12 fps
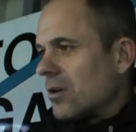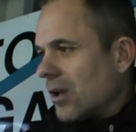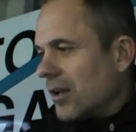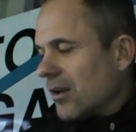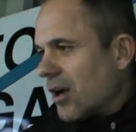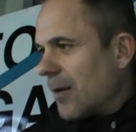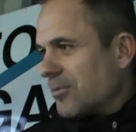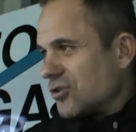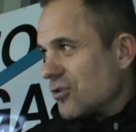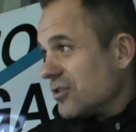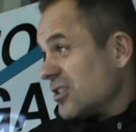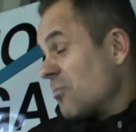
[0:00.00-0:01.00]
clear-cut
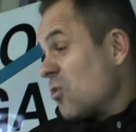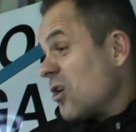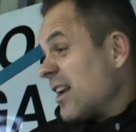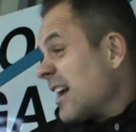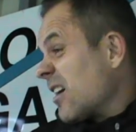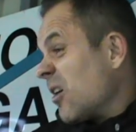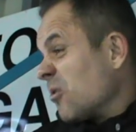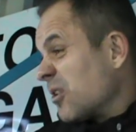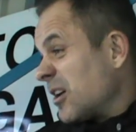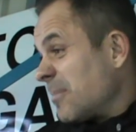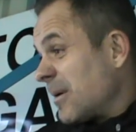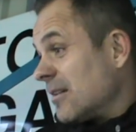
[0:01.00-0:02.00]
opportunities and worked their goalkeeper.